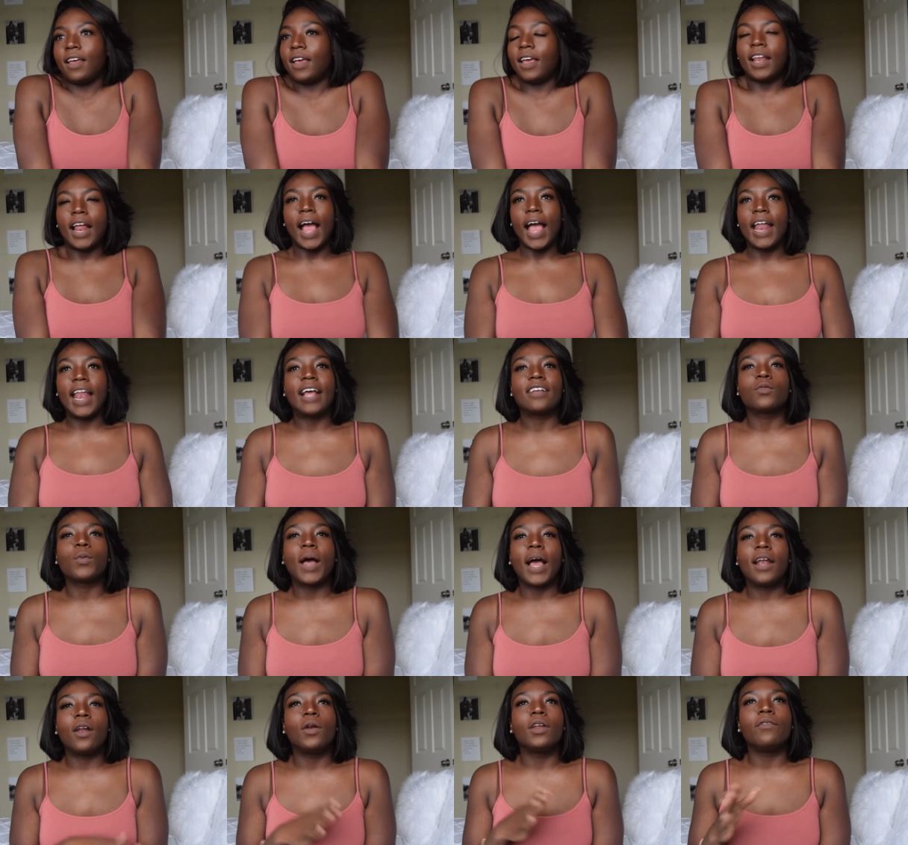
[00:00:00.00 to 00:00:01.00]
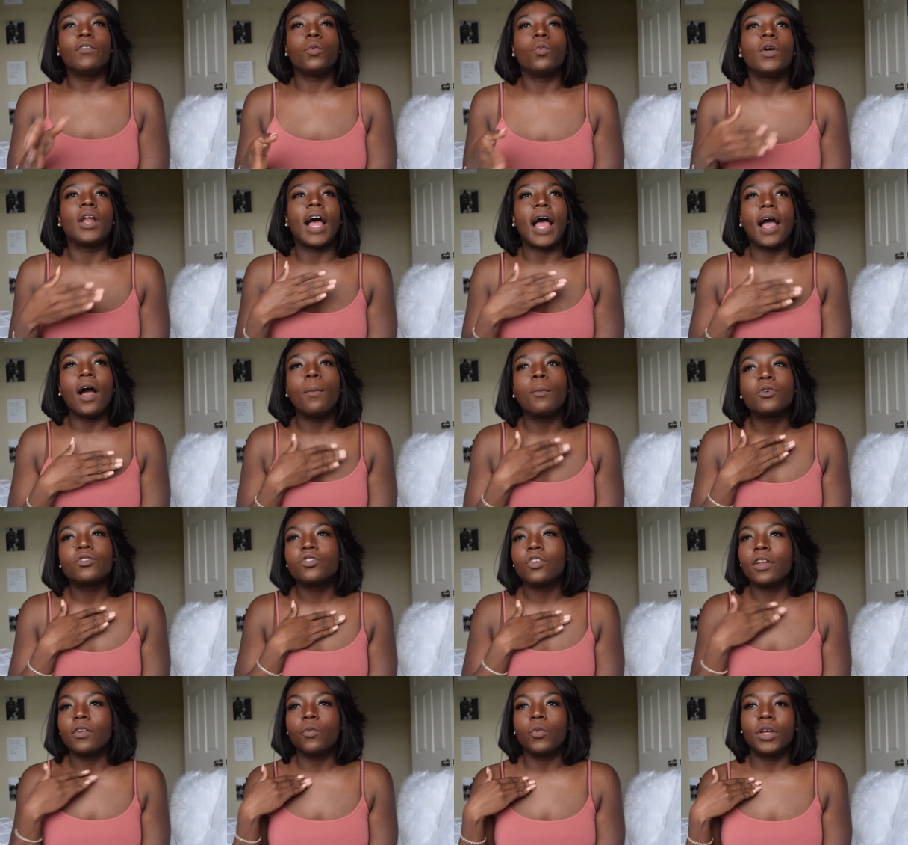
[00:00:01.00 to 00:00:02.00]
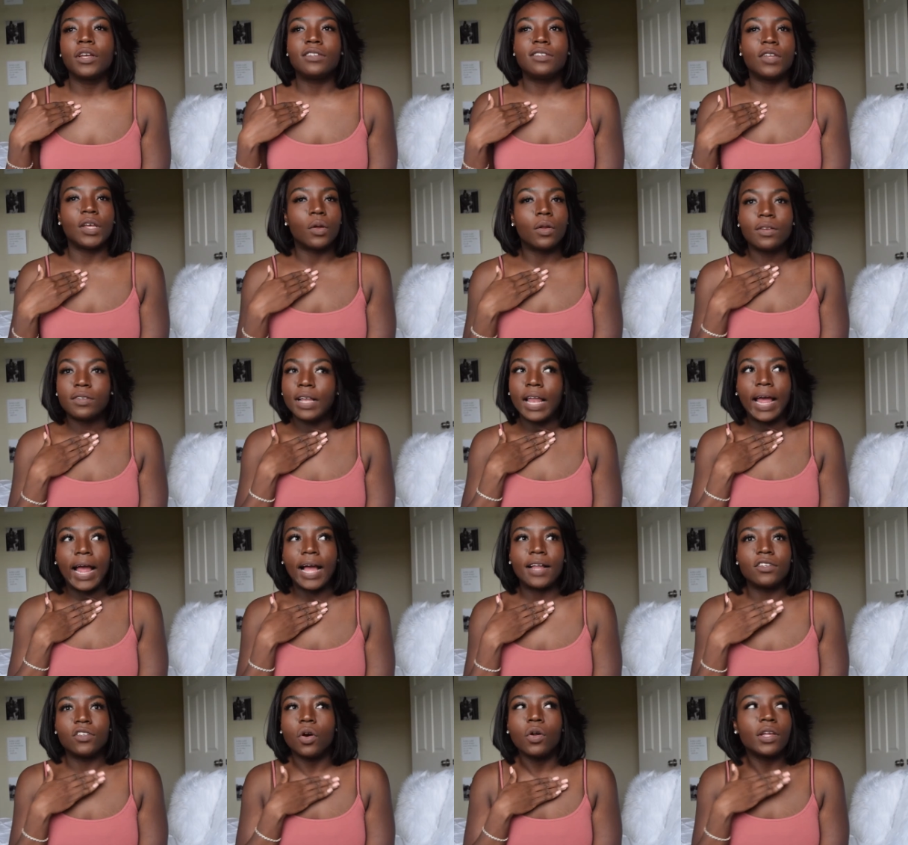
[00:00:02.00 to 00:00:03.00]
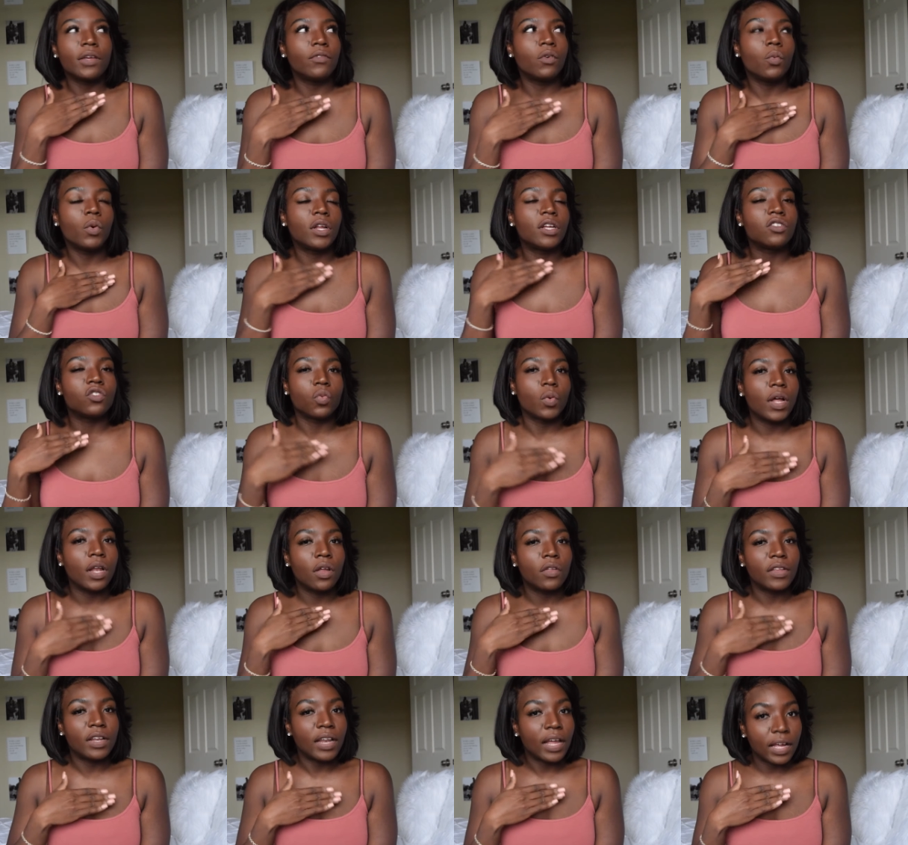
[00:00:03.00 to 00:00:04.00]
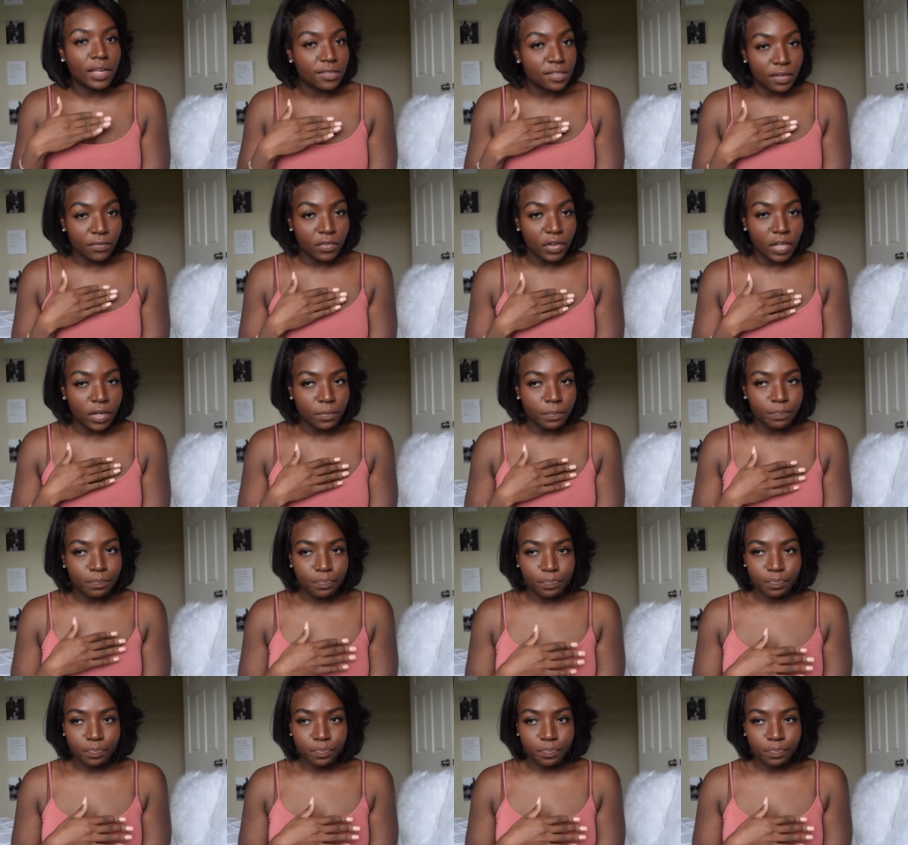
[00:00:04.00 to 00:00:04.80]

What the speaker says: and that's why I almost don't even want to, like, I don't even want to dwell on the negativity.